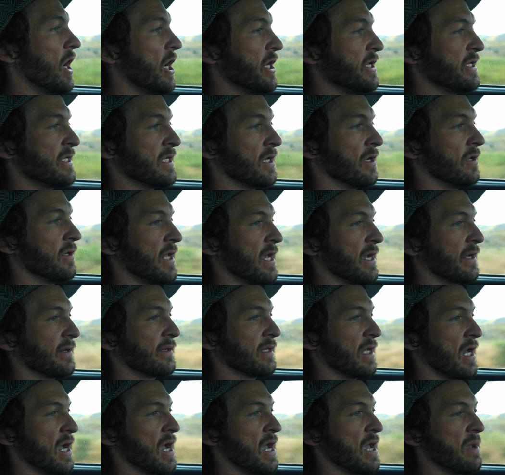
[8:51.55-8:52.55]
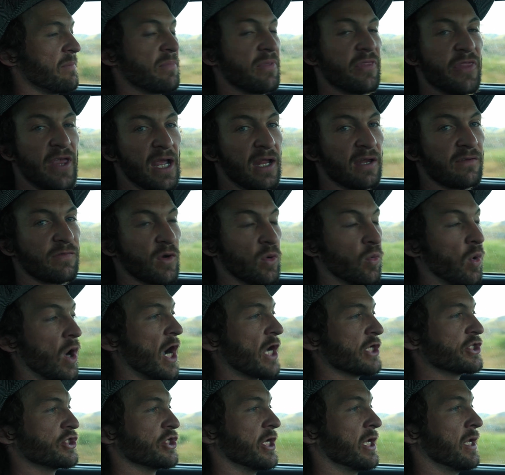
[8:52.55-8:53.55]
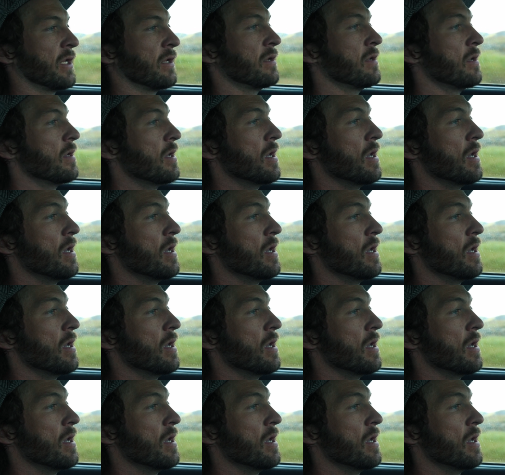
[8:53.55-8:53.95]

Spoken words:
until next time, thanks for watching.